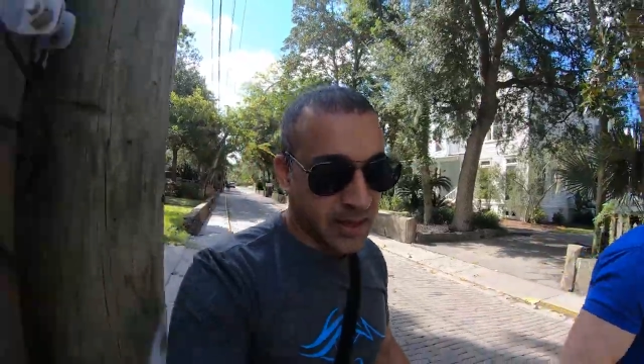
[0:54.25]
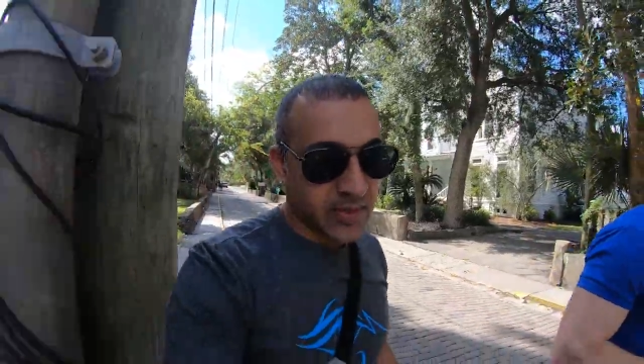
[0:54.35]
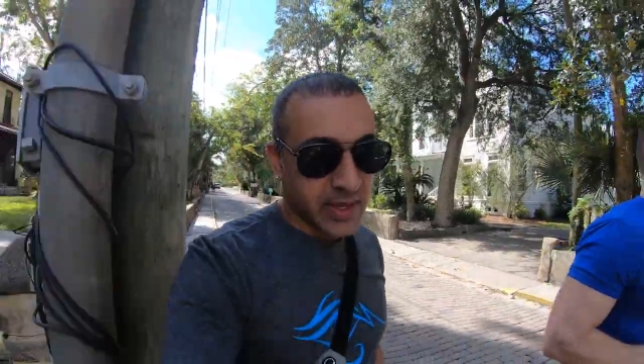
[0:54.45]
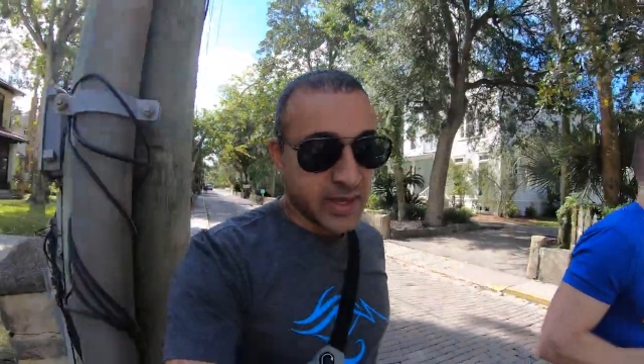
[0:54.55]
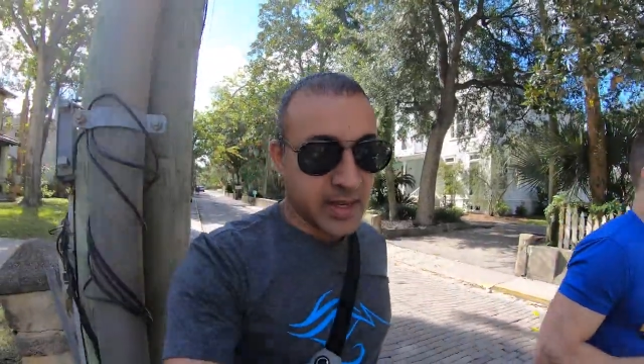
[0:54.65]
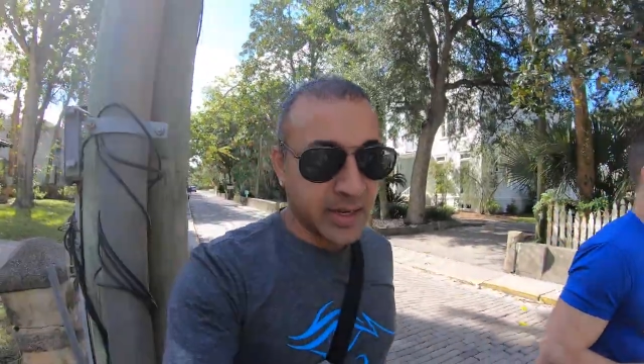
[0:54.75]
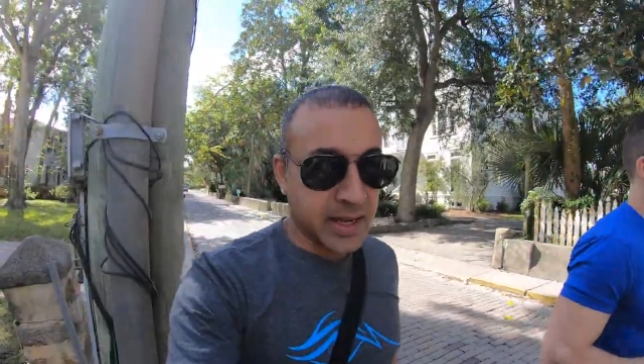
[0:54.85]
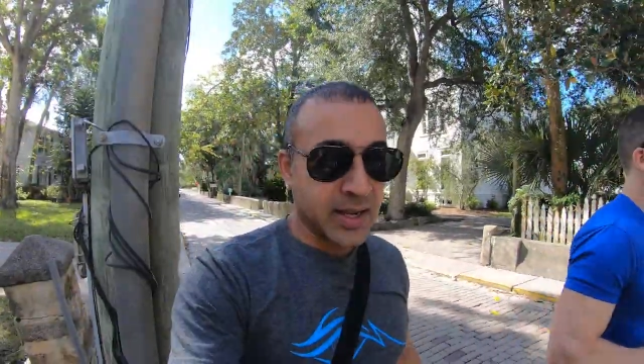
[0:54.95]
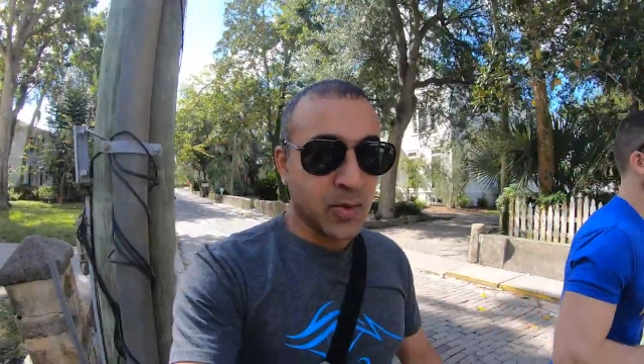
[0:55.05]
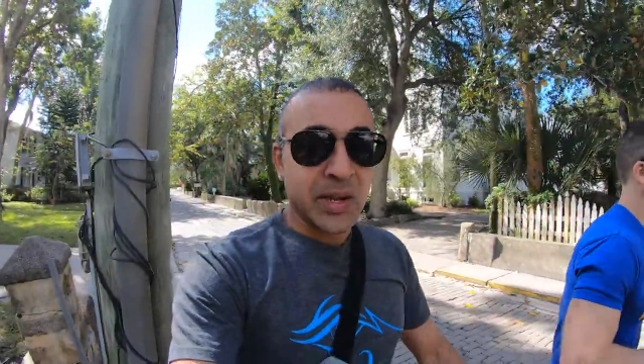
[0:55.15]
And then
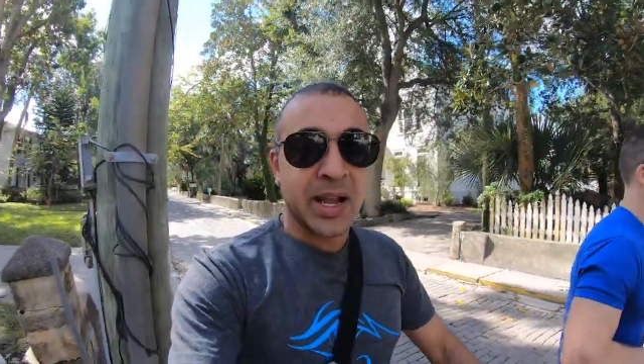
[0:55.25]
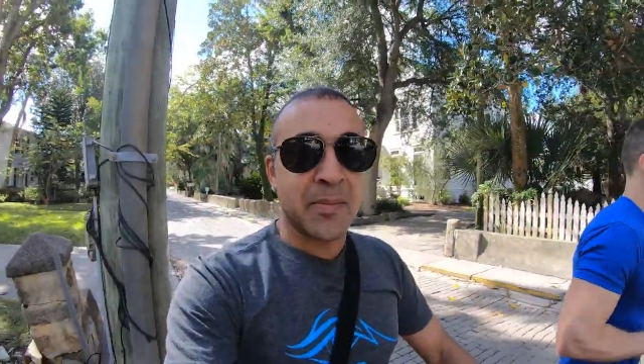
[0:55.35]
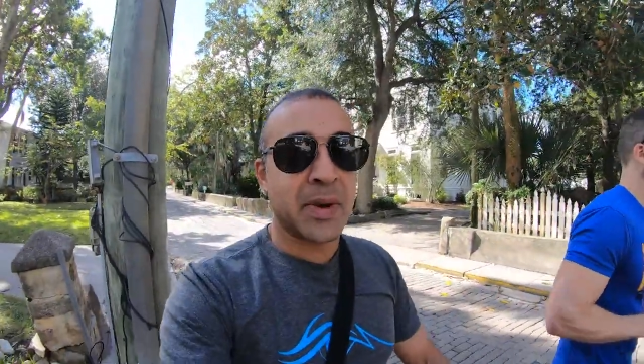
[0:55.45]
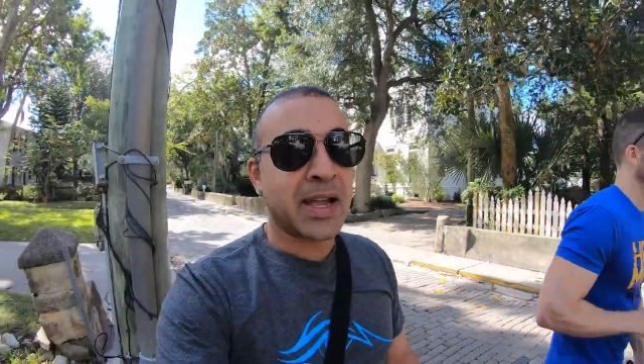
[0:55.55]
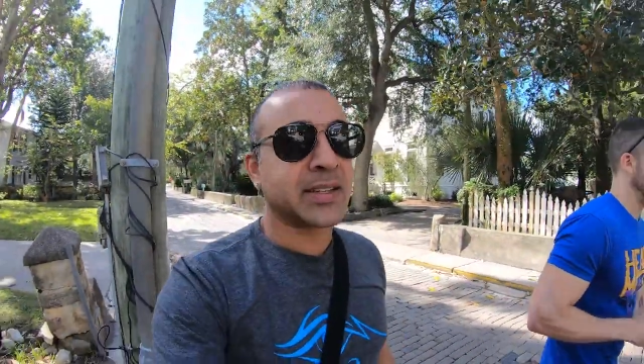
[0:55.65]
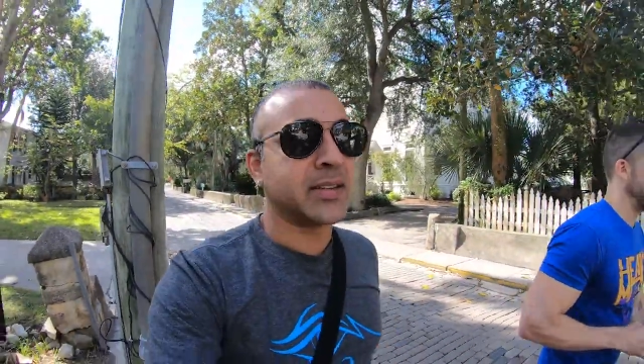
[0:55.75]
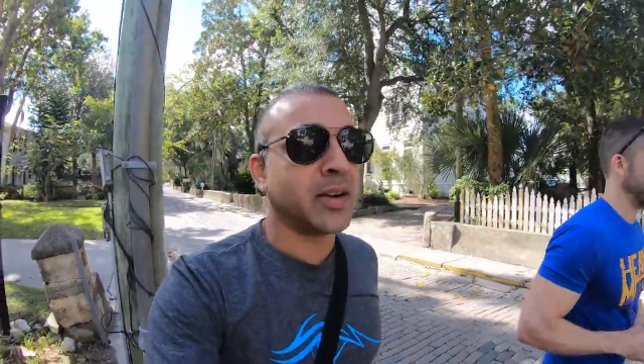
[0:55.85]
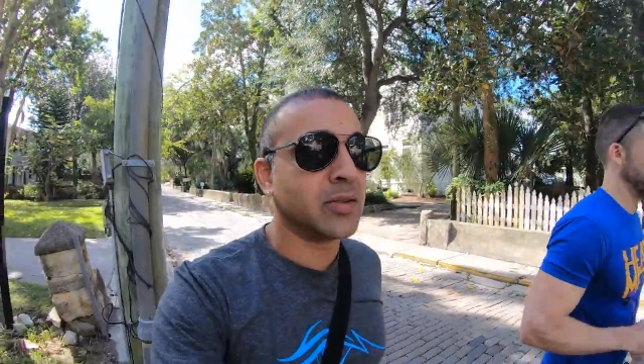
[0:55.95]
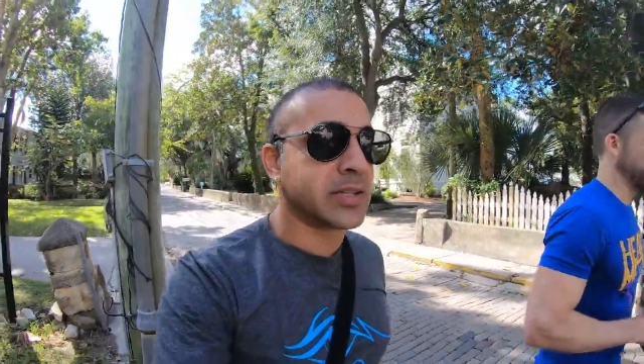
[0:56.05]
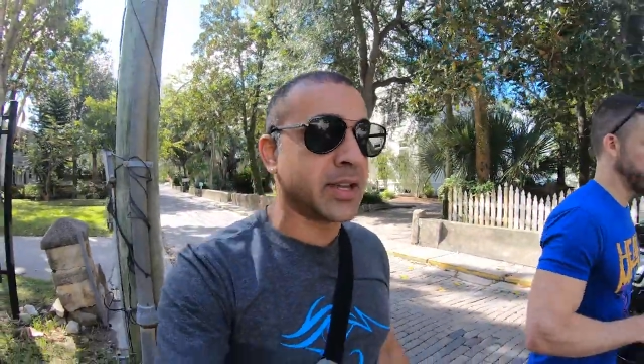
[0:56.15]
uh, we got back to the
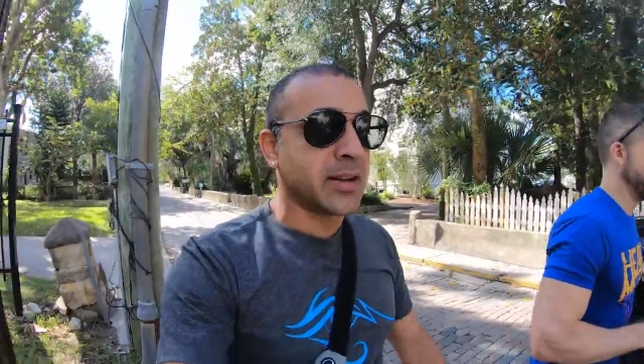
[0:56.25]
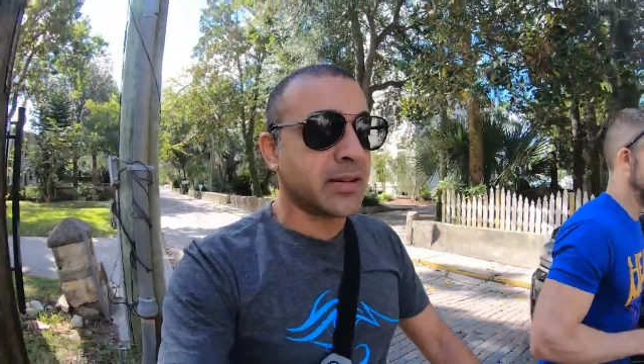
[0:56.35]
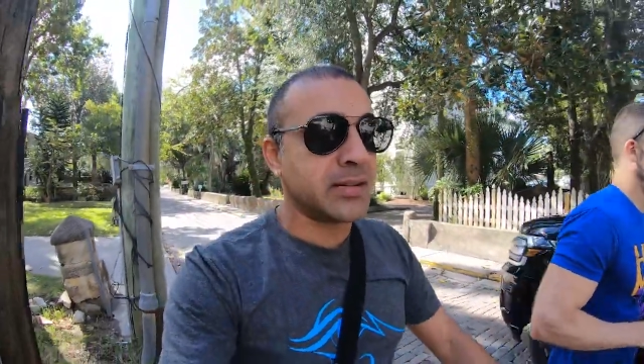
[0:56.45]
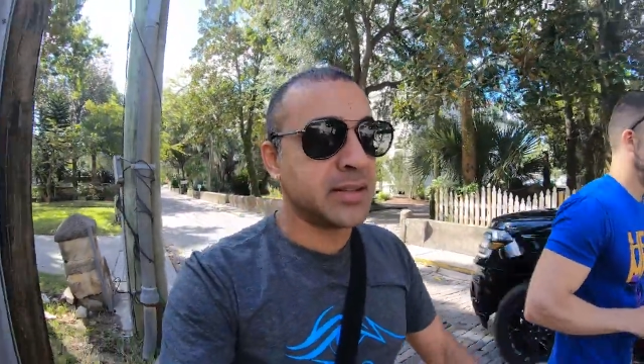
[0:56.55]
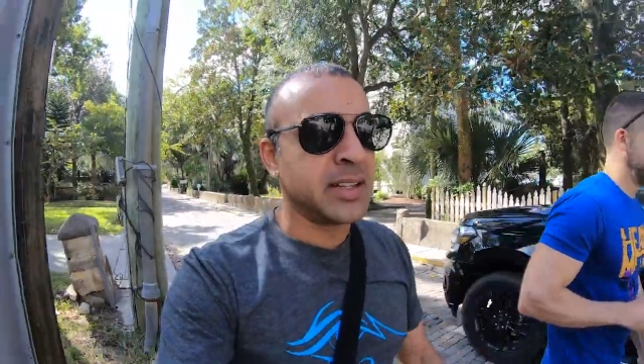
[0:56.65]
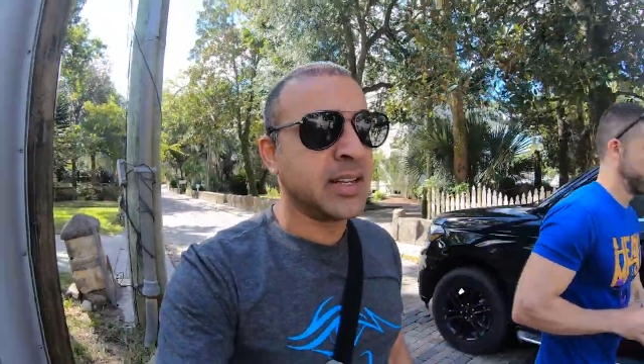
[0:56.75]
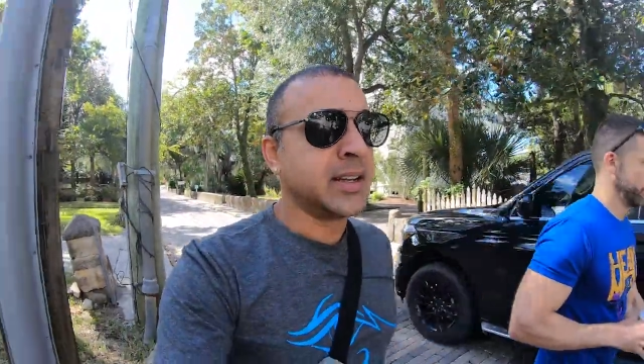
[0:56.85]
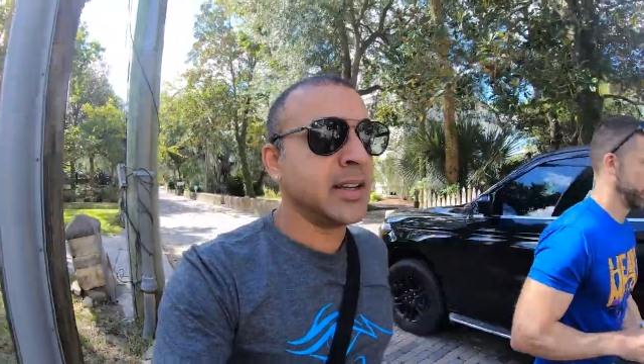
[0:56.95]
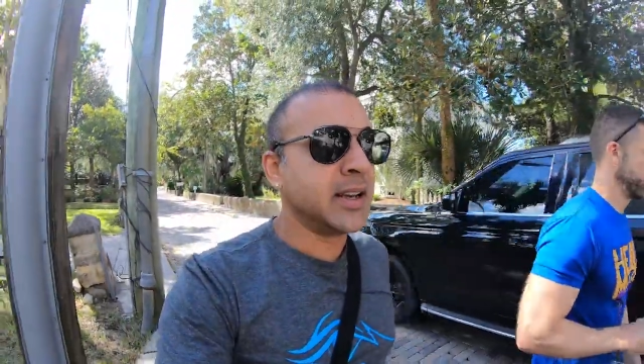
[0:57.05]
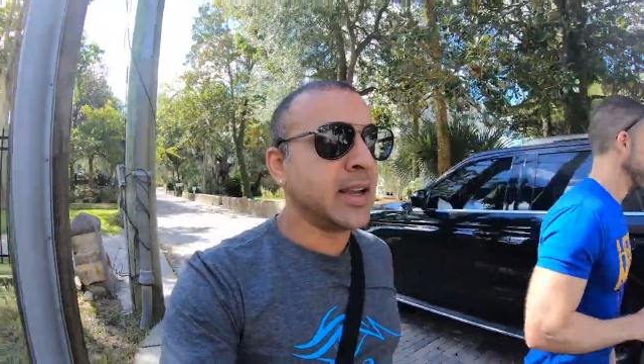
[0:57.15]
hotel
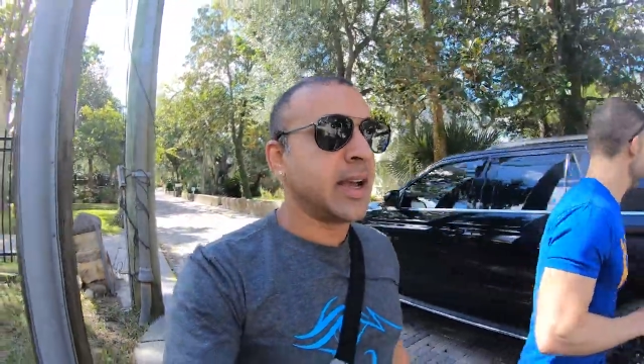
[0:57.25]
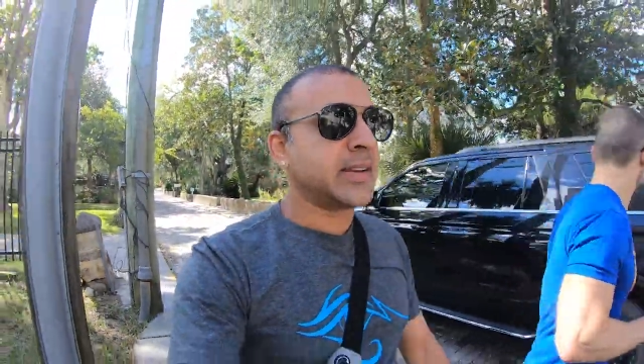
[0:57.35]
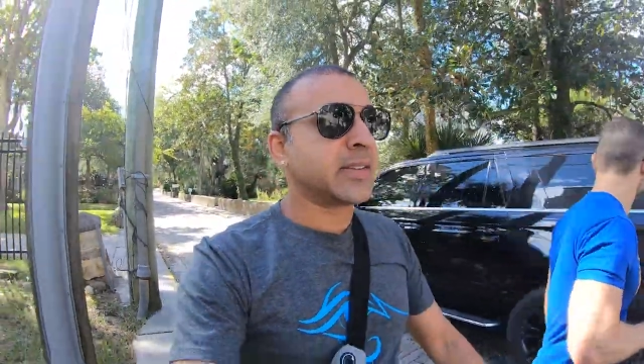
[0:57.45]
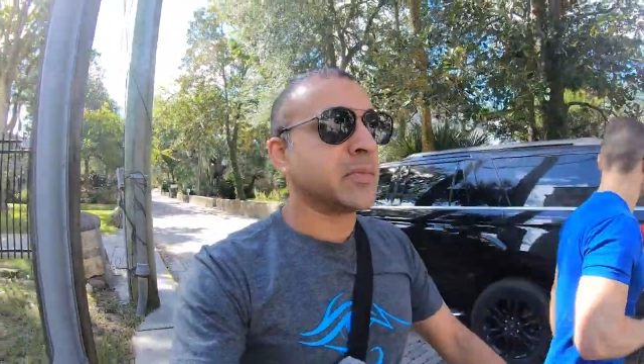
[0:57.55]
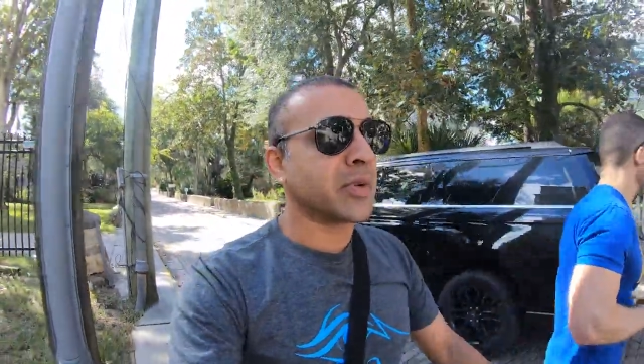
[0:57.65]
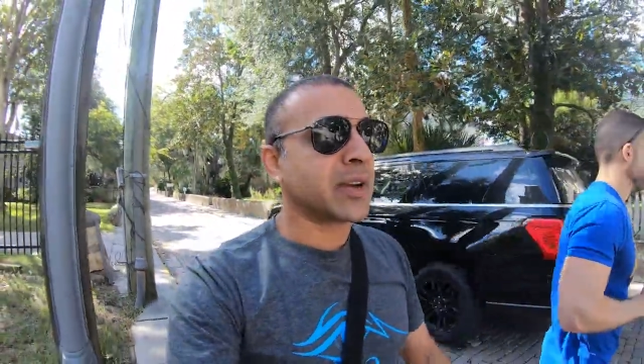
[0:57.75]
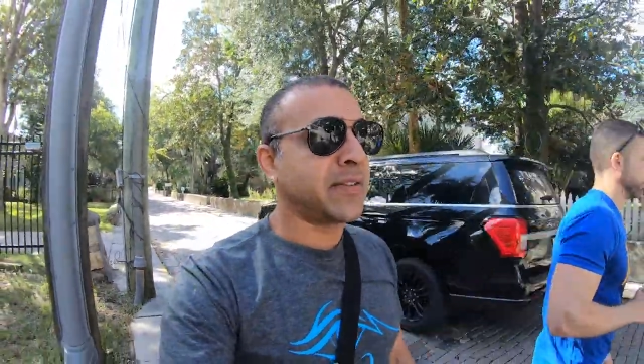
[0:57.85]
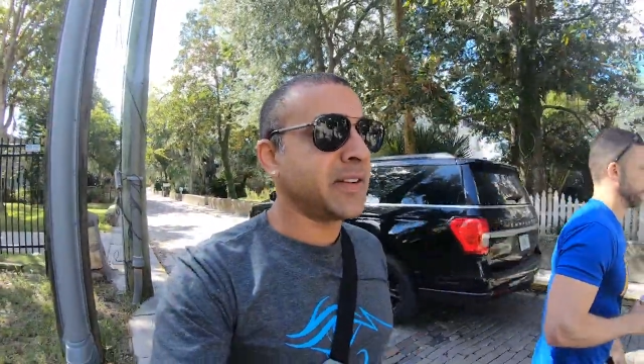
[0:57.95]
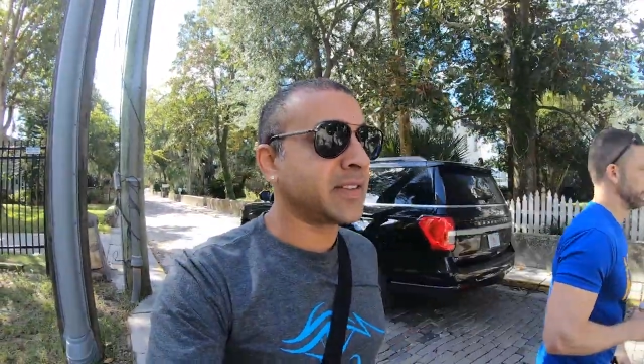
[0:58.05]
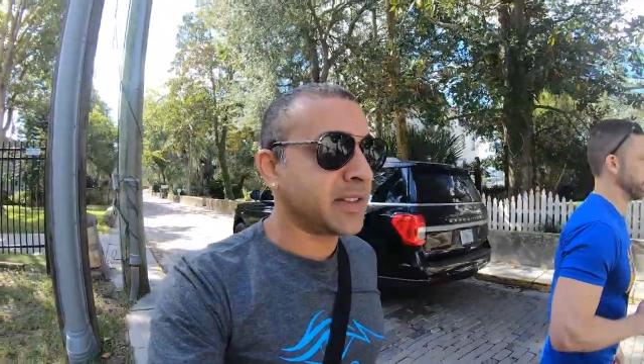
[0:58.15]
had some
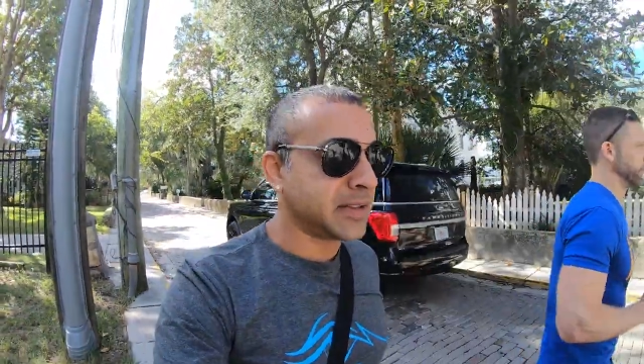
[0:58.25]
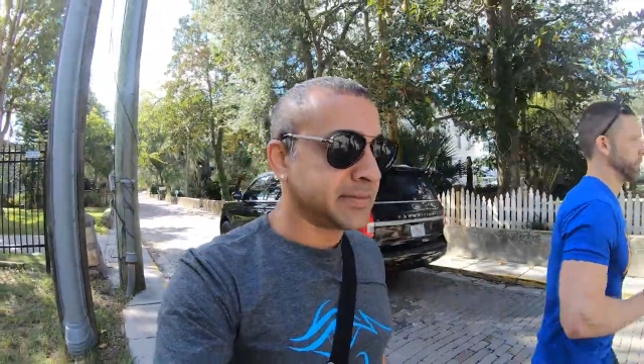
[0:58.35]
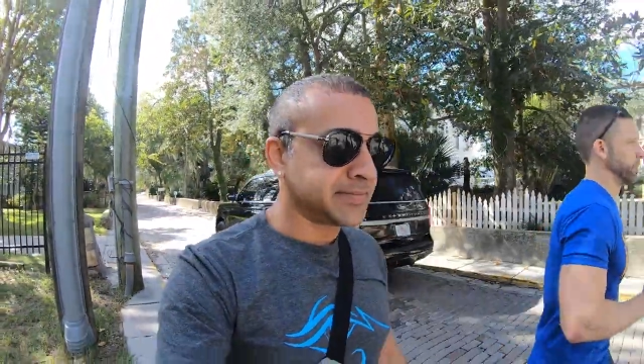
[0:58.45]
breakfast,